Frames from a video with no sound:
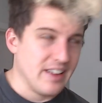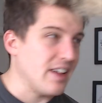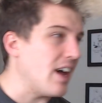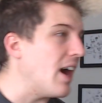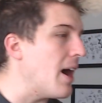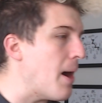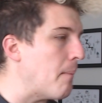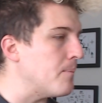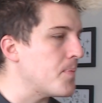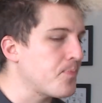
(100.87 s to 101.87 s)

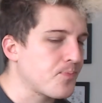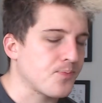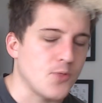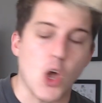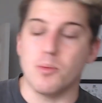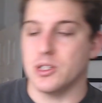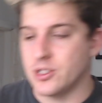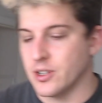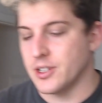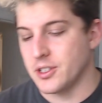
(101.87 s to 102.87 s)
No, but
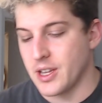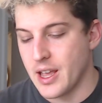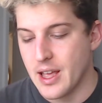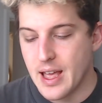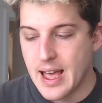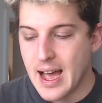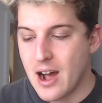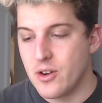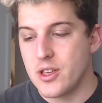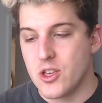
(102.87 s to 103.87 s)
seriously,
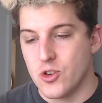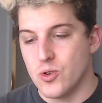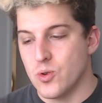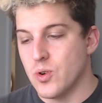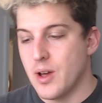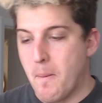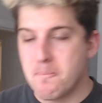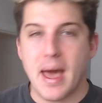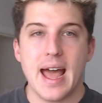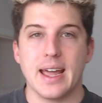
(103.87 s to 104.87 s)
how do you
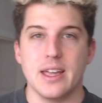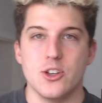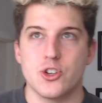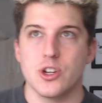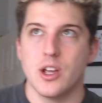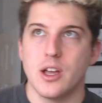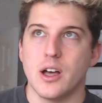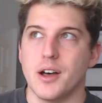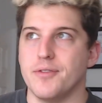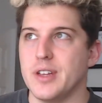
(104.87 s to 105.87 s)
package
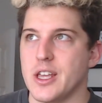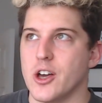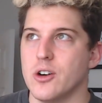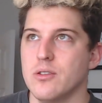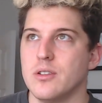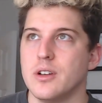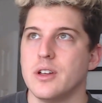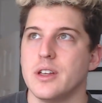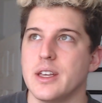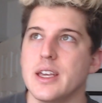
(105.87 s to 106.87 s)
a video
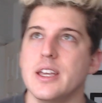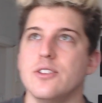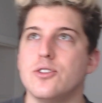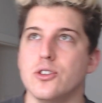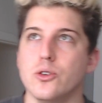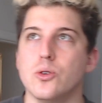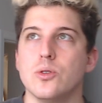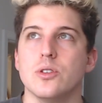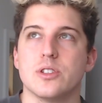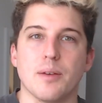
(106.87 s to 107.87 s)
into
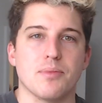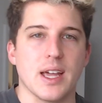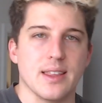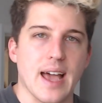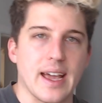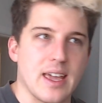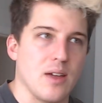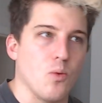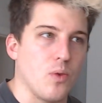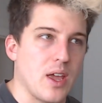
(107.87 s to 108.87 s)
something that
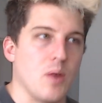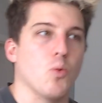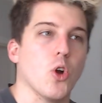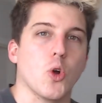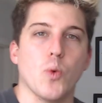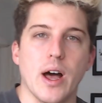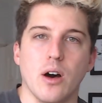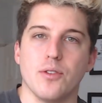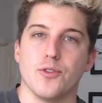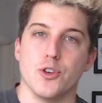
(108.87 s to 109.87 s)
can work well
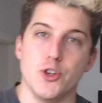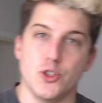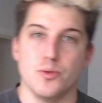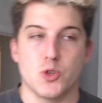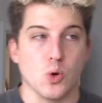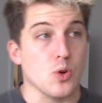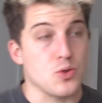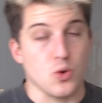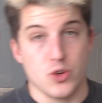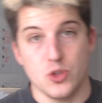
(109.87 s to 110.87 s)
for YouTube Shorts
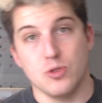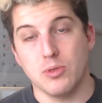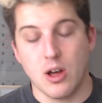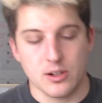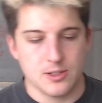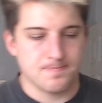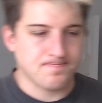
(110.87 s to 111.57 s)
or YouTube Longs?